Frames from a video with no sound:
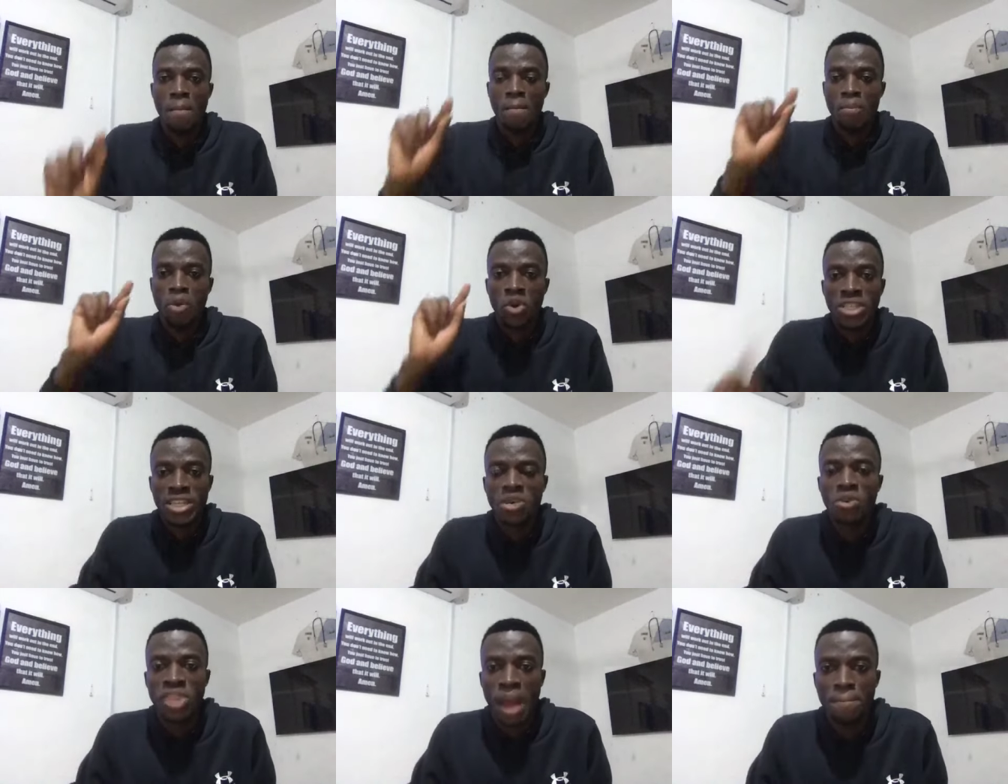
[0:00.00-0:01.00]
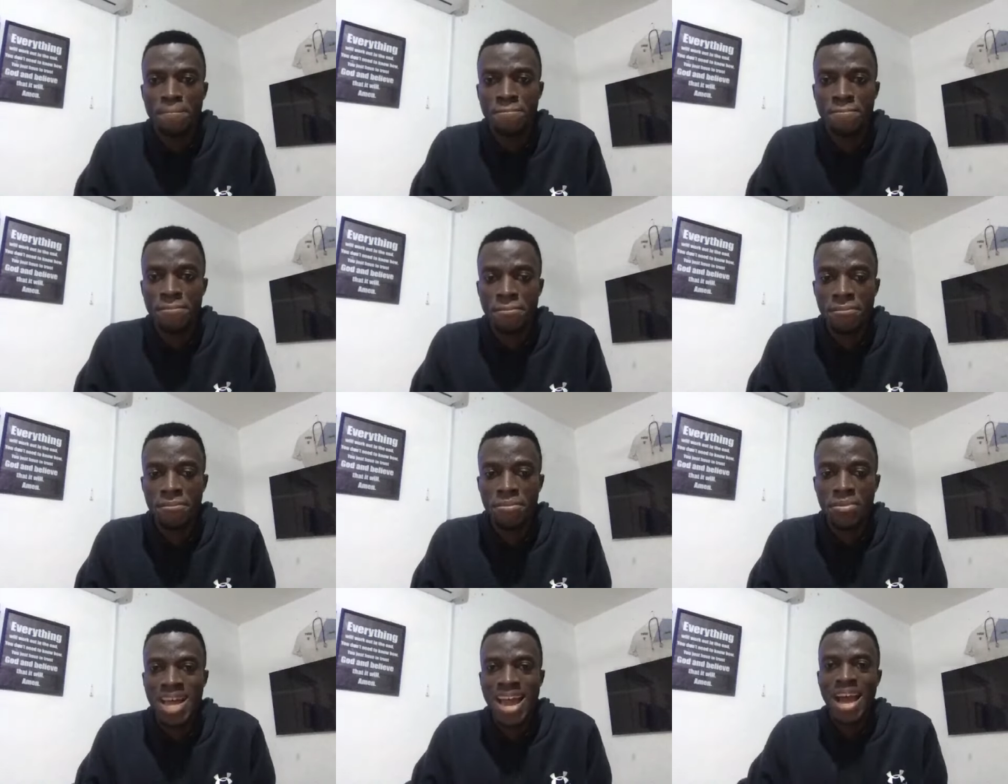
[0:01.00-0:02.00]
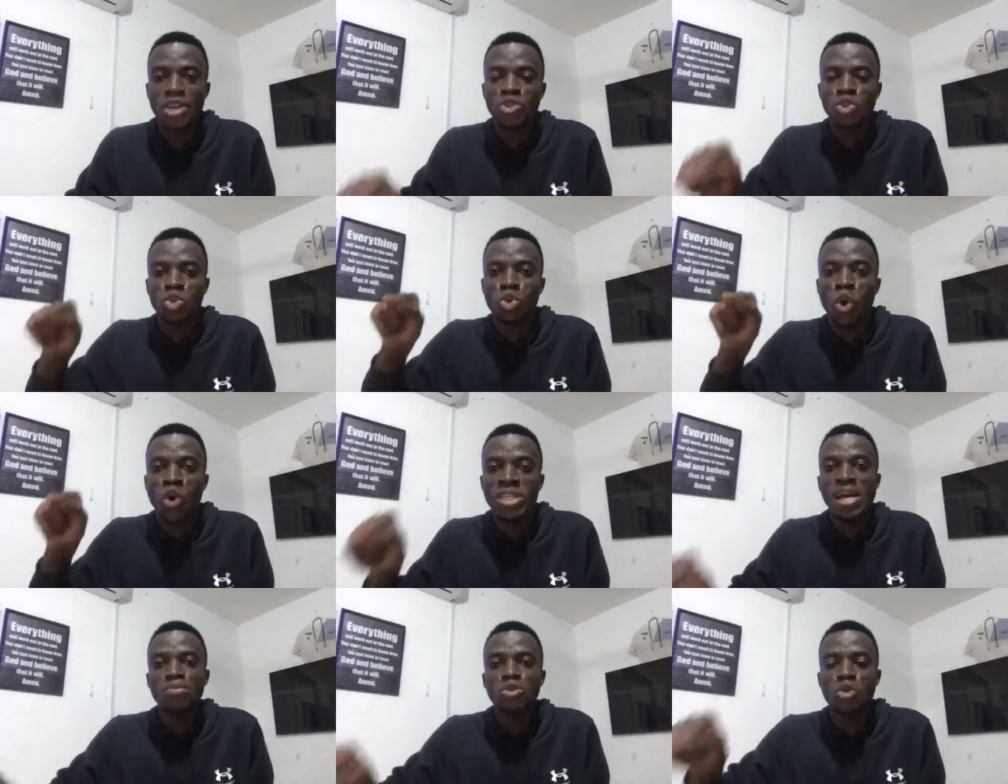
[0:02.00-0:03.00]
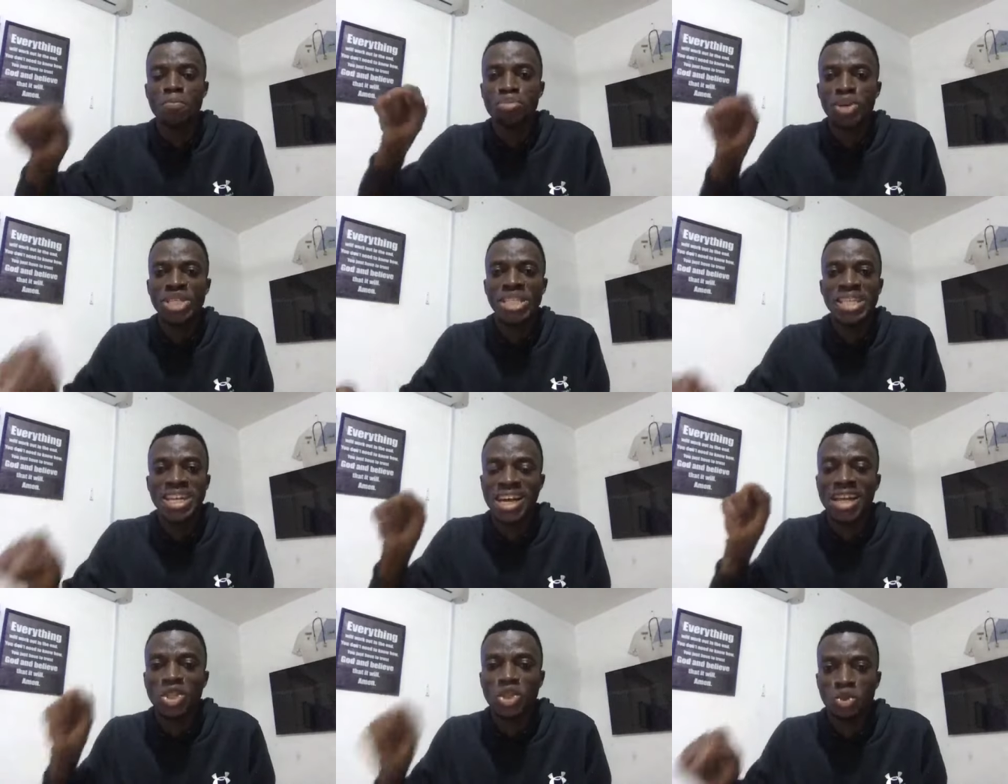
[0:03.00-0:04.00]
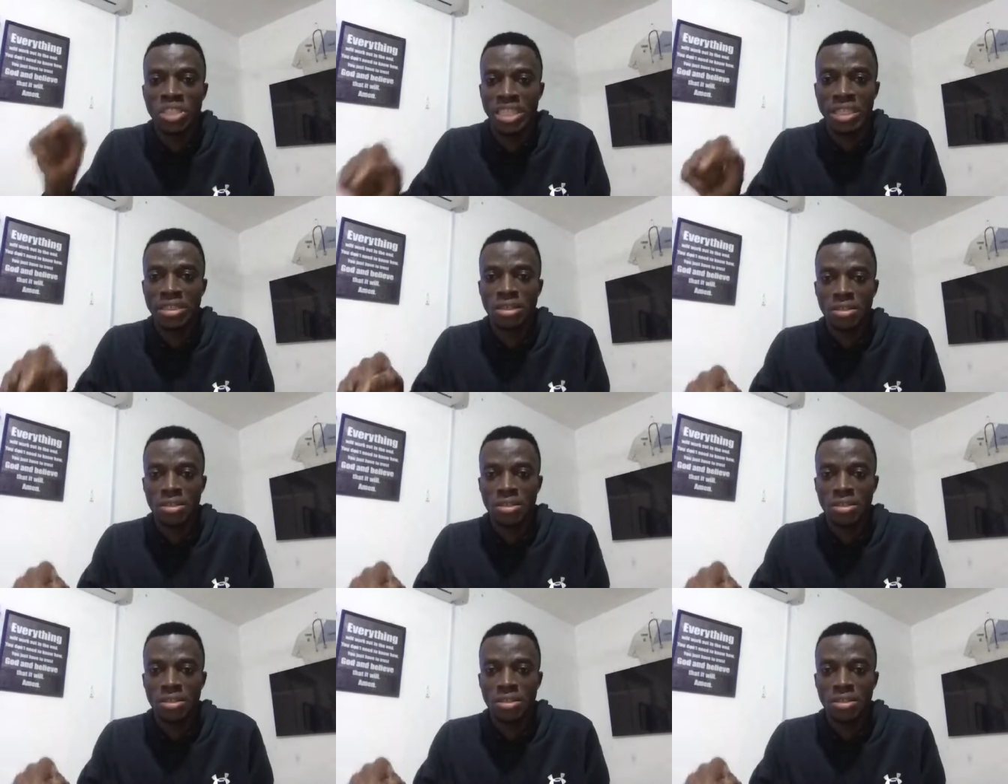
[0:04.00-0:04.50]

prosecute them and throw them to prison custody